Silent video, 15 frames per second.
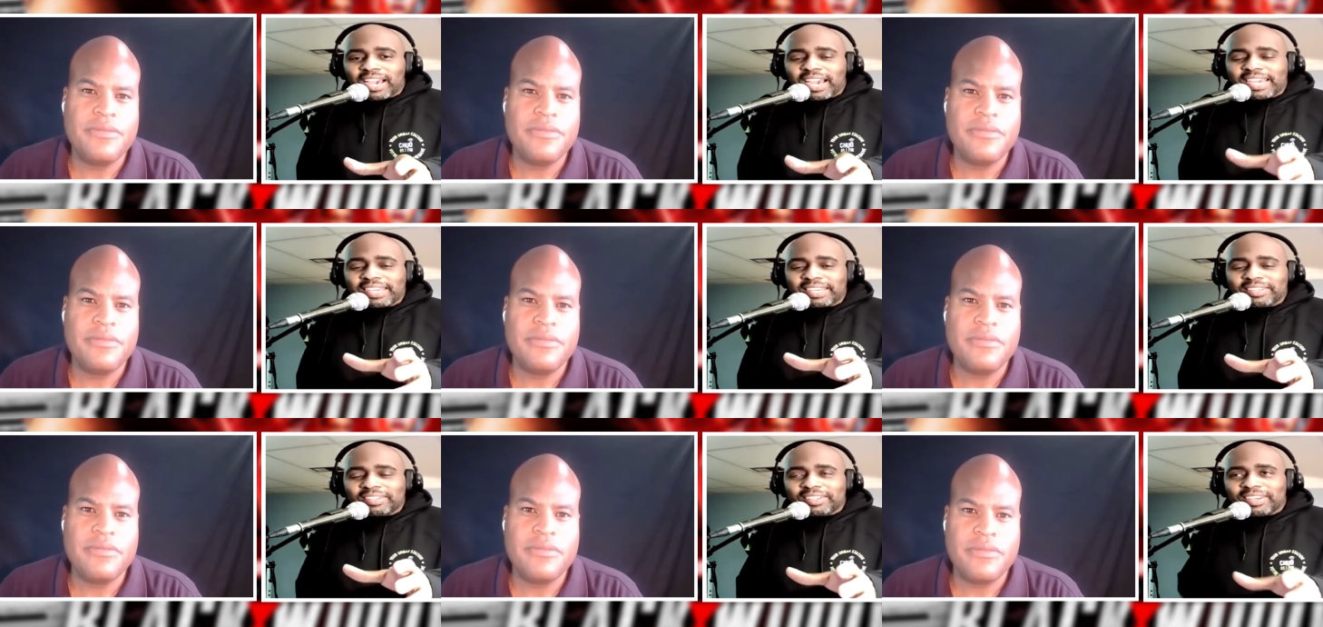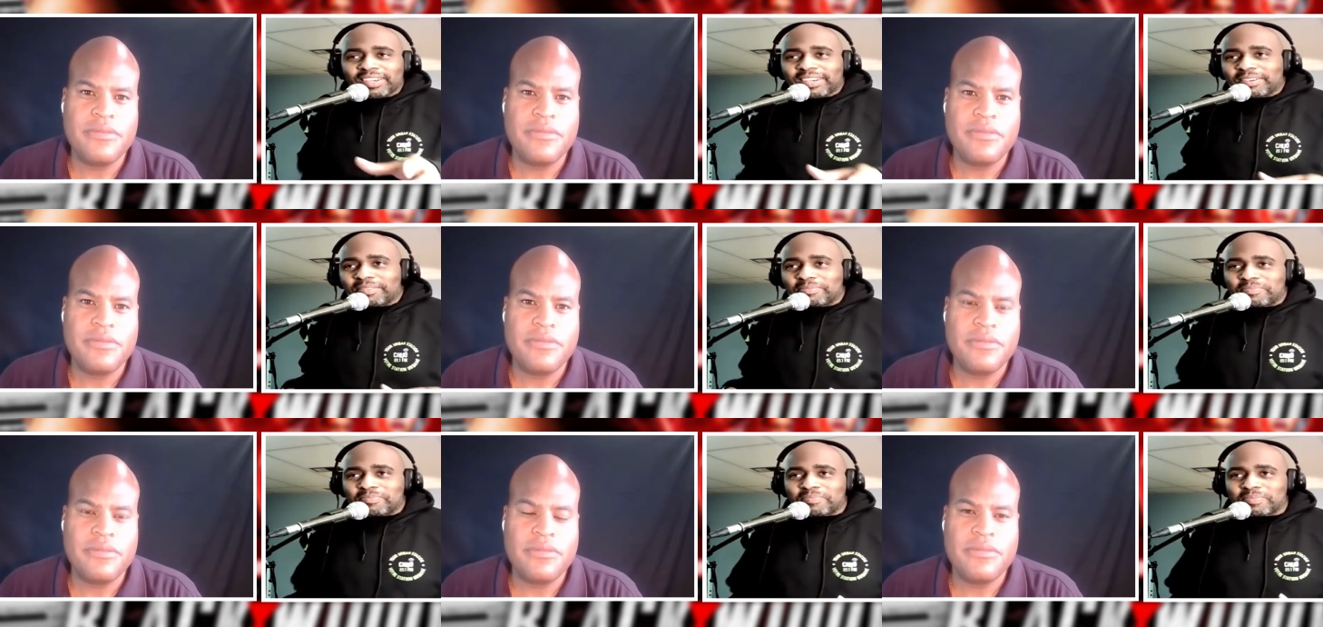Speaker 1: I
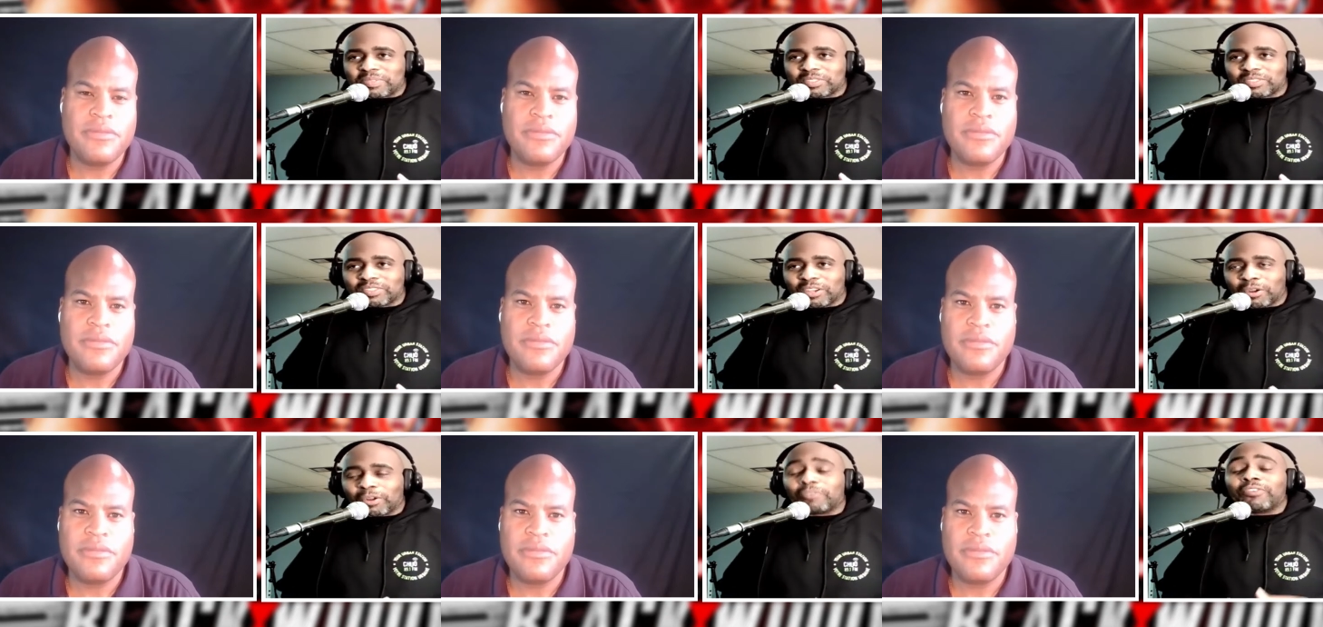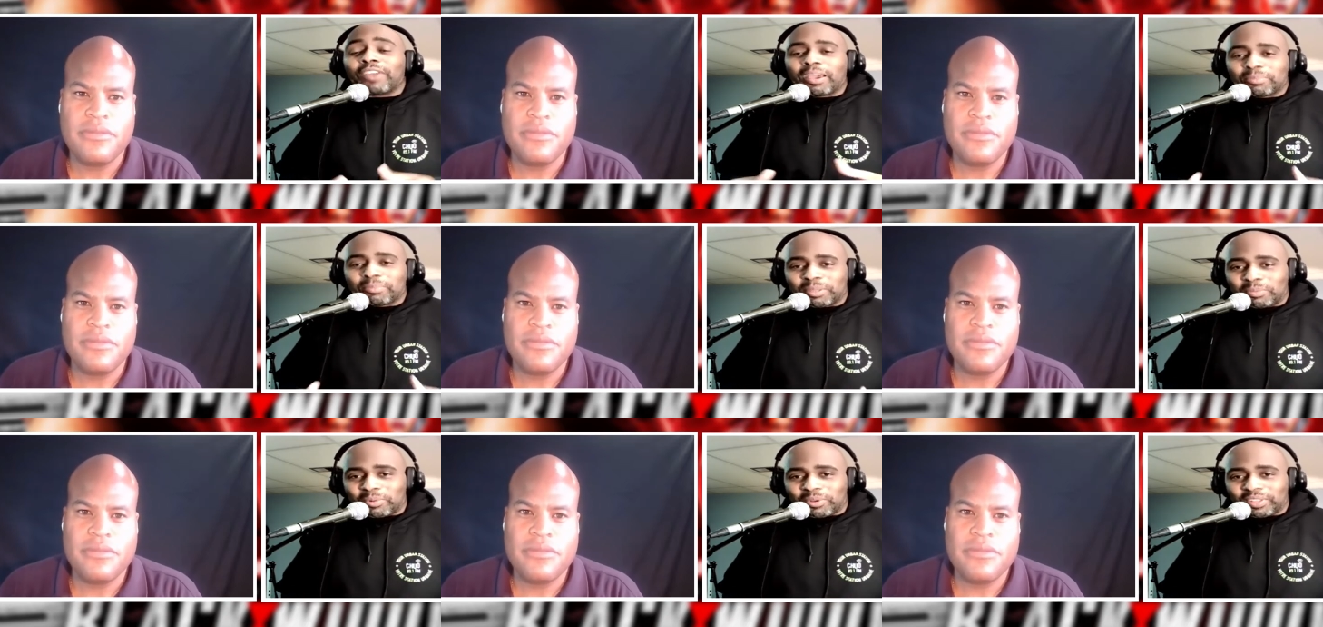um, her
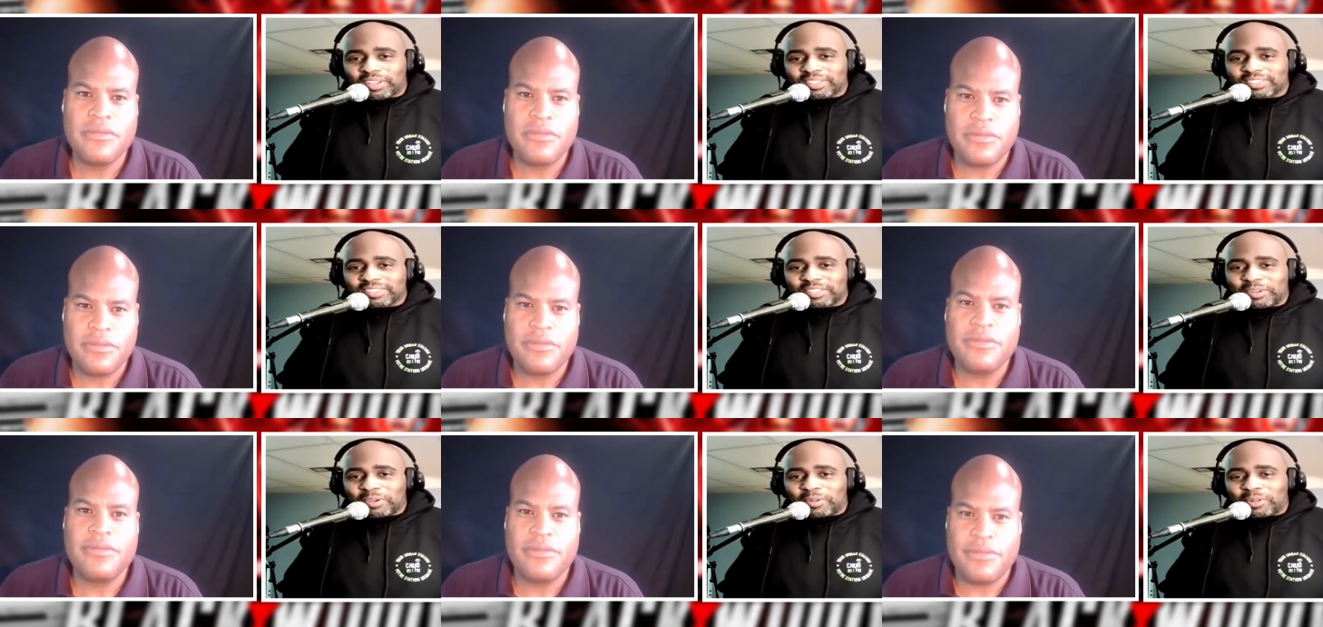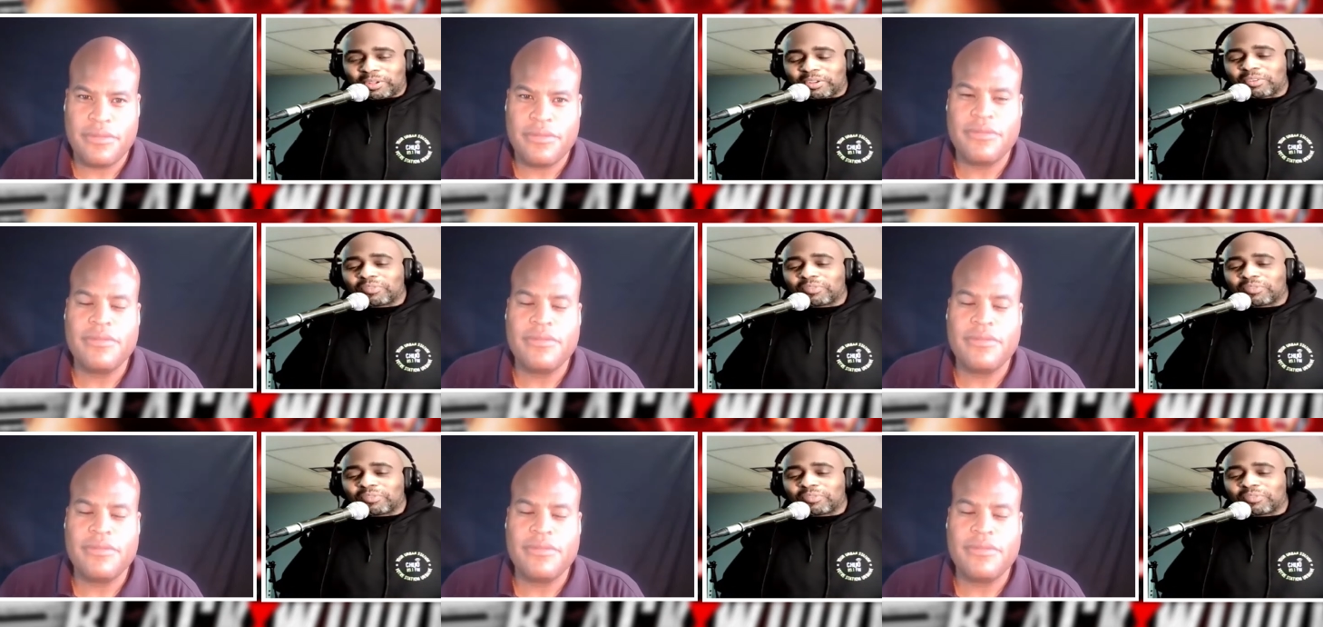family more or less. You know, like her